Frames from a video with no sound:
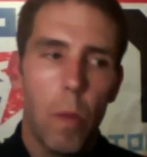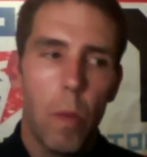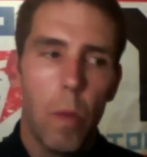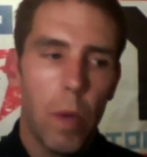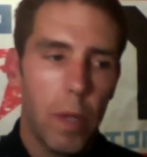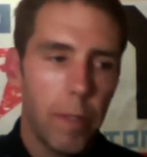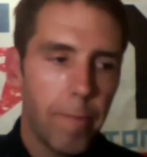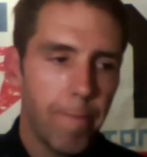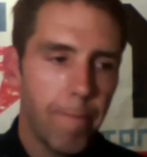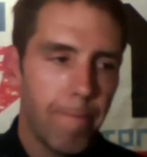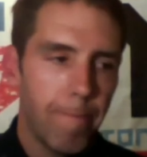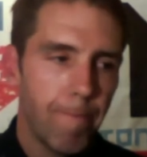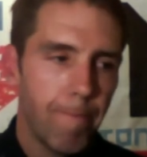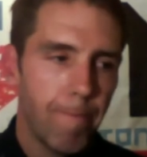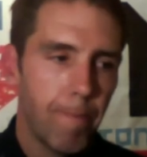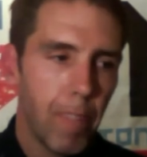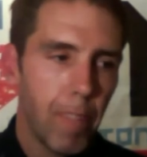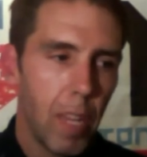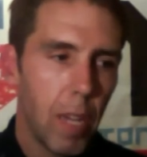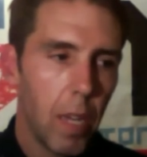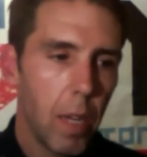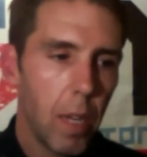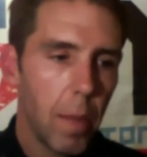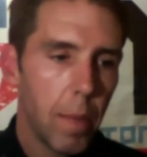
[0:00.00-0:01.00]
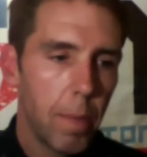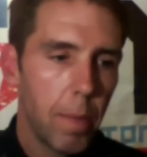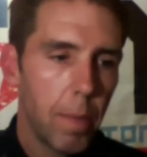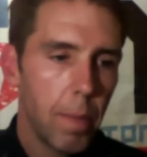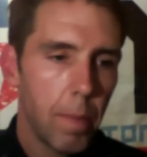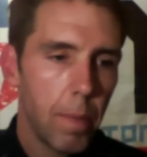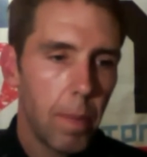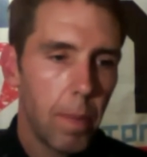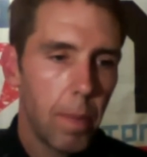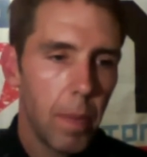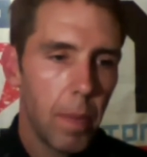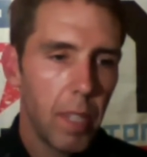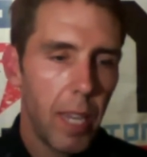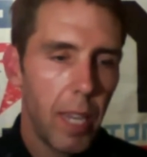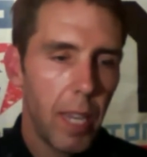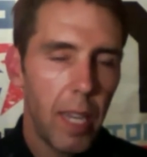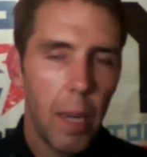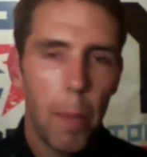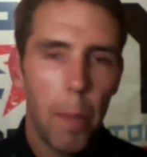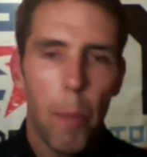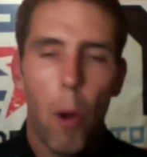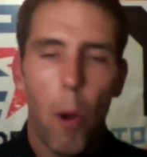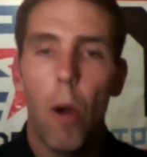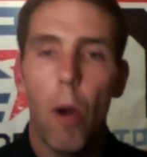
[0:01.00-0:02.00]
Well, it's kind
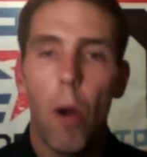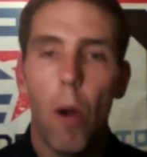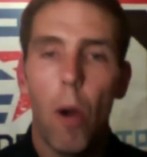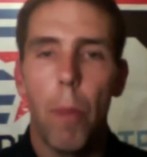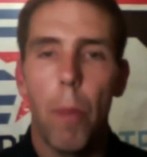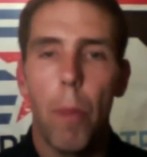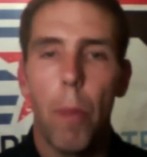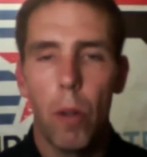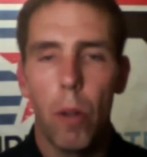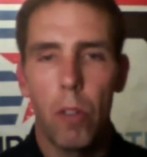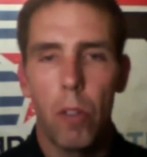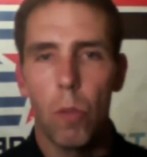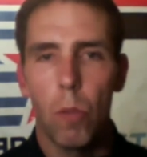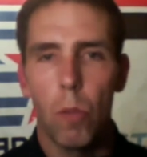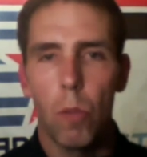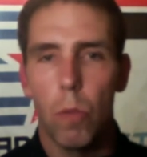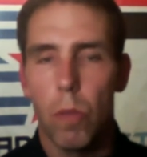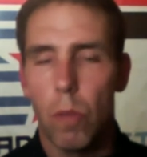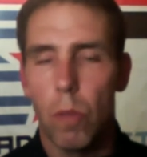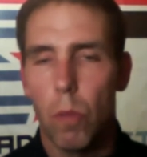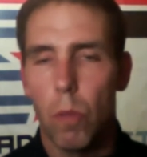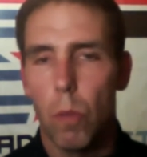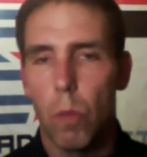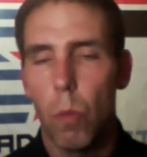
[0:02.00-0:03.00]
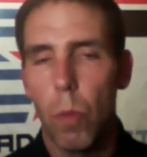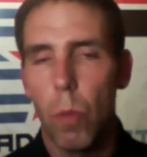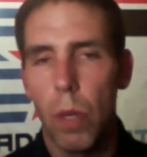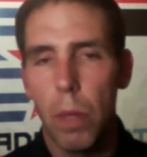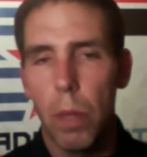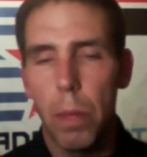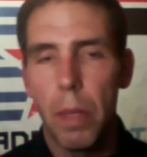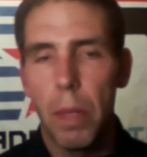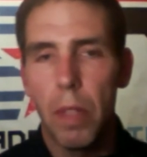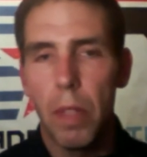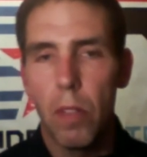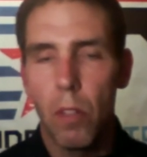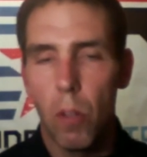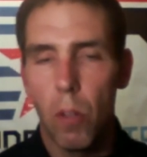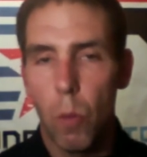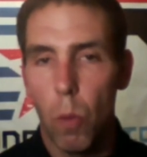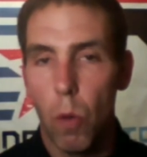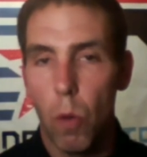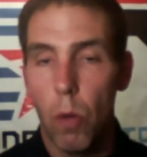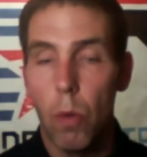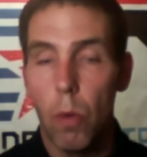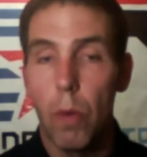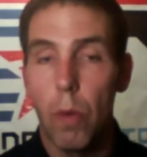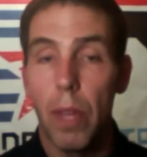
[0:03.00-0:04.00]
of part and parcel with what it means to
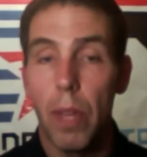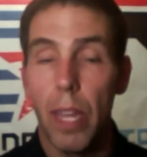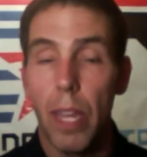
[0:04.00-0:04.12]
work with